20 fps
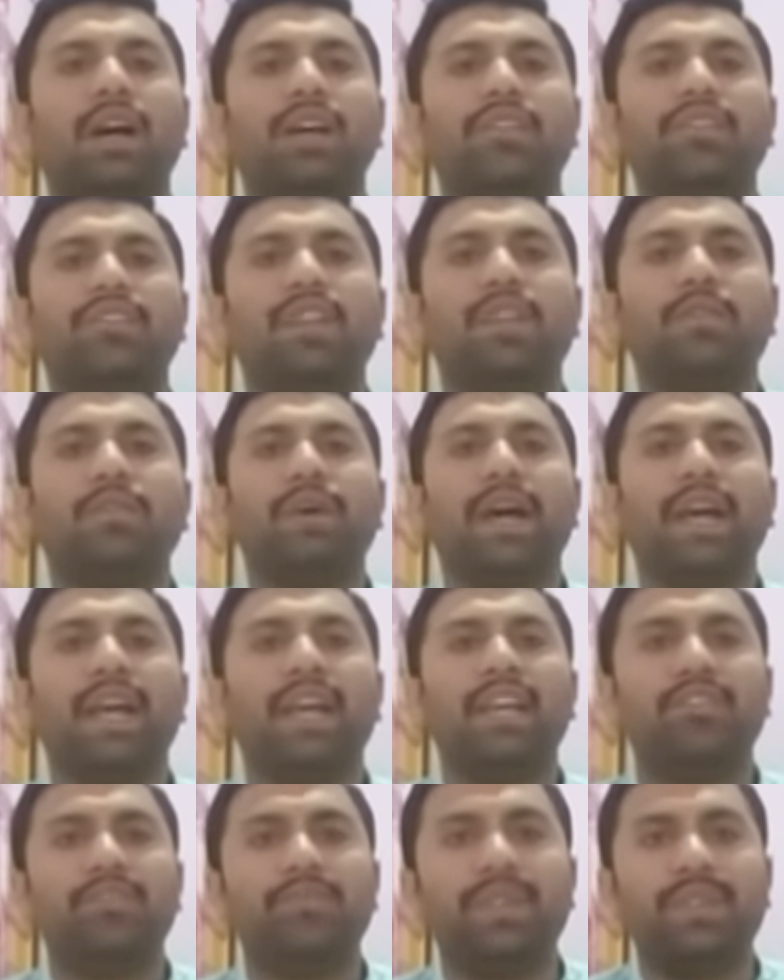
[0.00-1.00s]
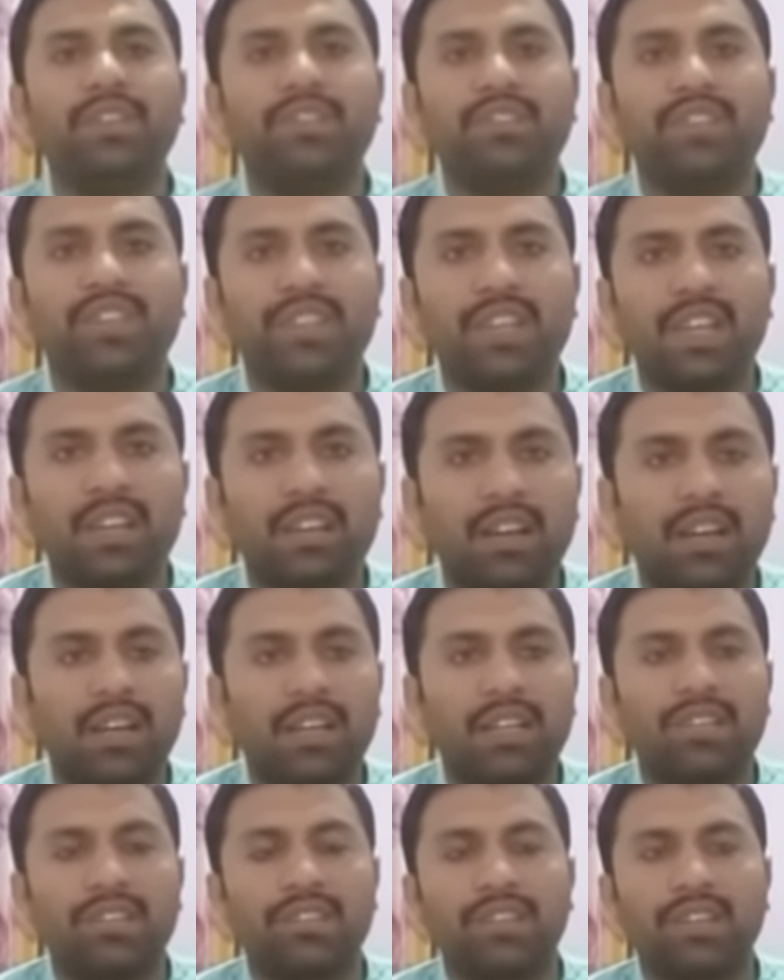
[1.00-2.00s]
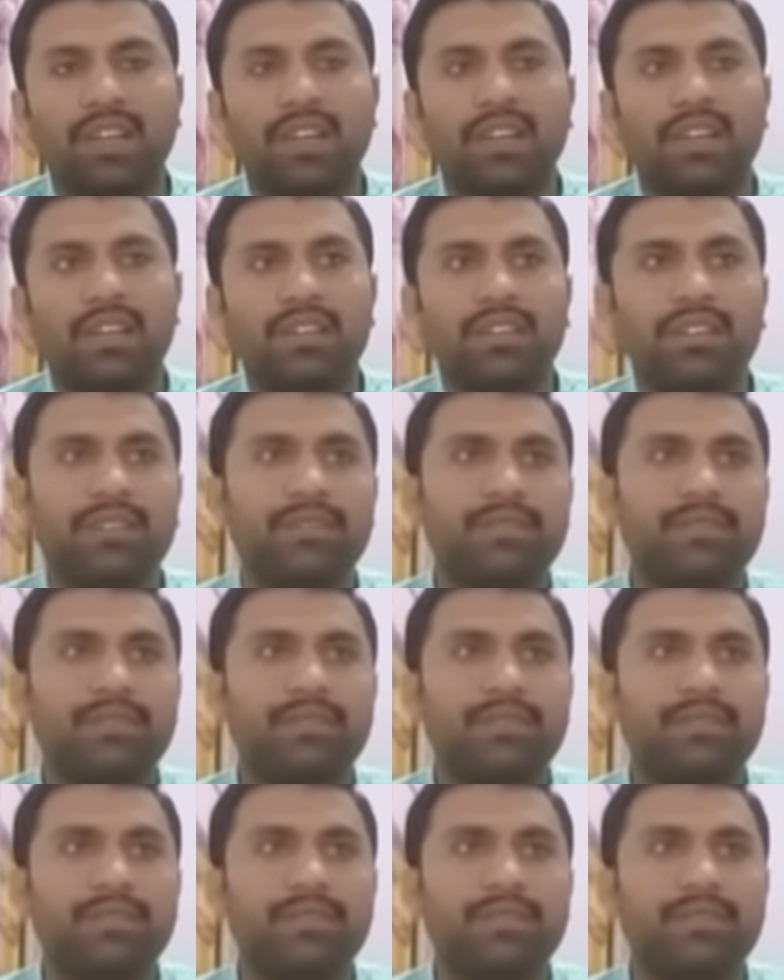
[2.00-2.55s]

Aslam has been singing a song.